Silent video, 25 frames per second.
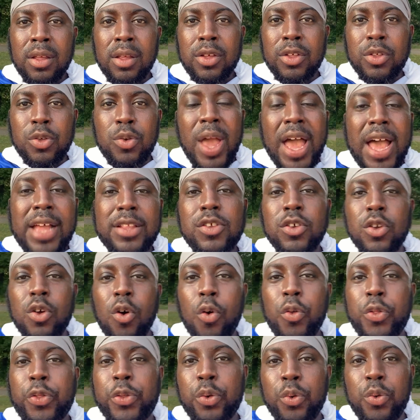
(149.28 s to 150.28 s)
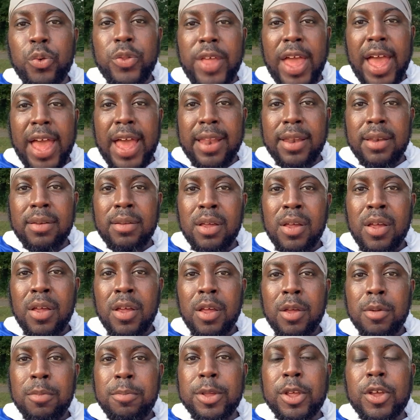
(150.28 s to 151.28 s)
you have to go through that
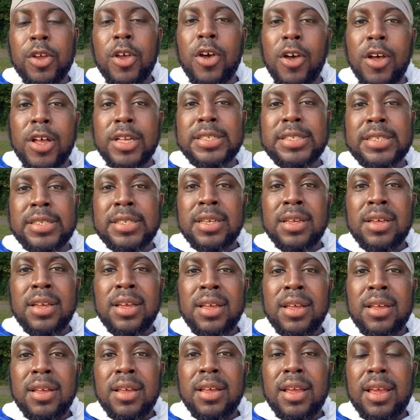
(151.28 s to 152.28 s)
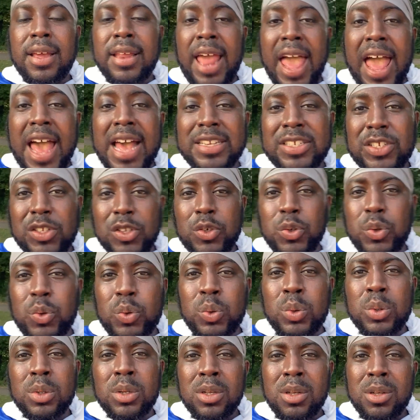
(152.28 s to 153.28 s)
because it has
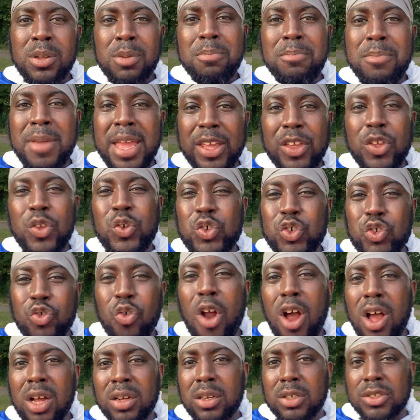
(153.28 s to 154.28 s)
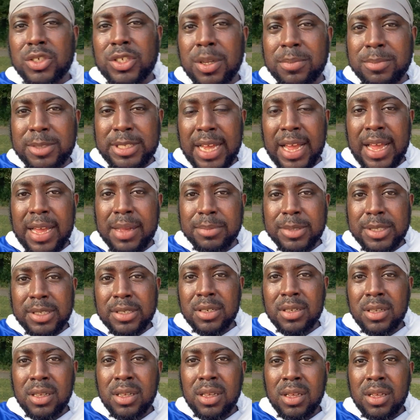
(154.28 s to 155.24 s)
to make you stronger sometimes.